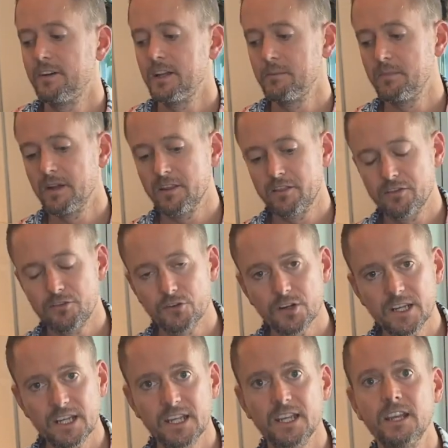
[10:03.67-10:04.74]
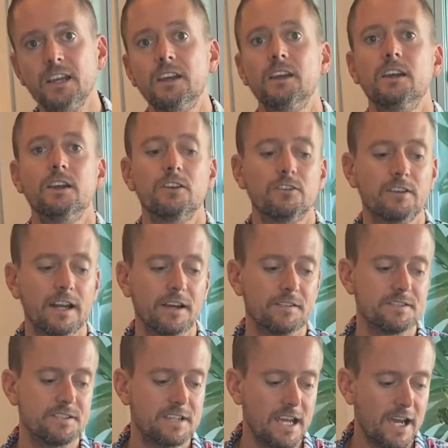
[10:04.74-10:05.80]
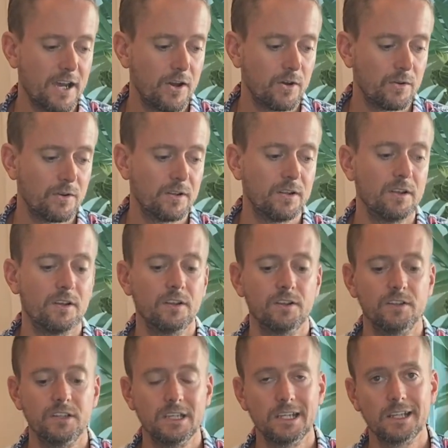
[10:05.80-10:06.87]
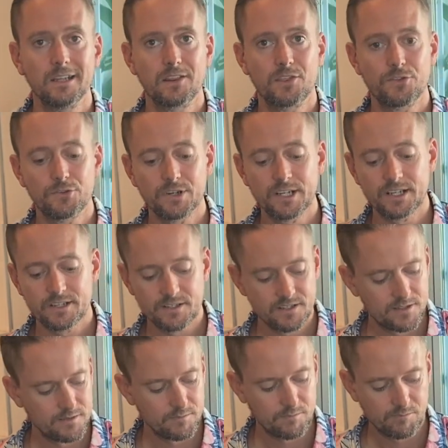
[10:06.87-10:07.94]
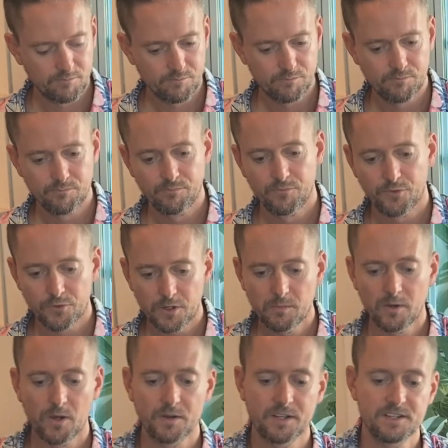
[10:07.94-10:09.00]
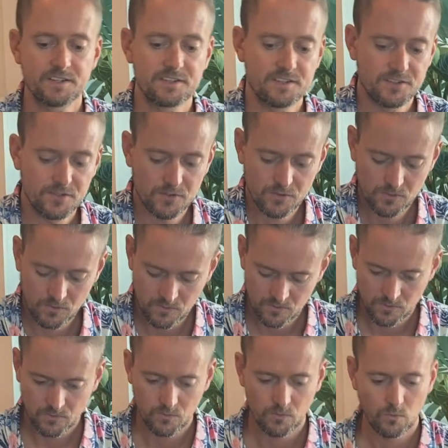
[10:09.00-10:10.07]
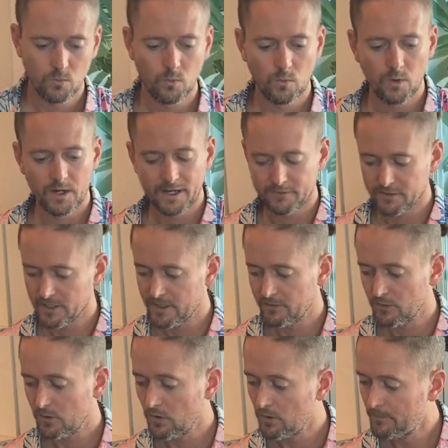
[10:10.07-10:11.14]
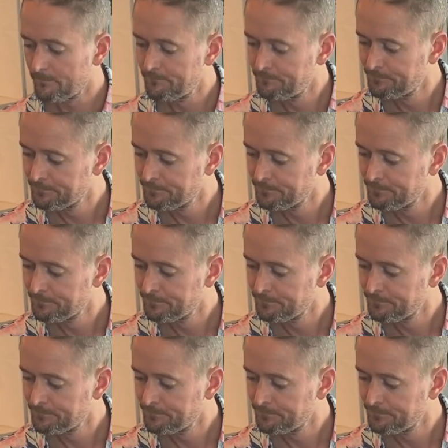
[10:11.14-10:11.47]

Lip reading: divided by 3. Round down, you get 3. 3 bonus to whatever I roll.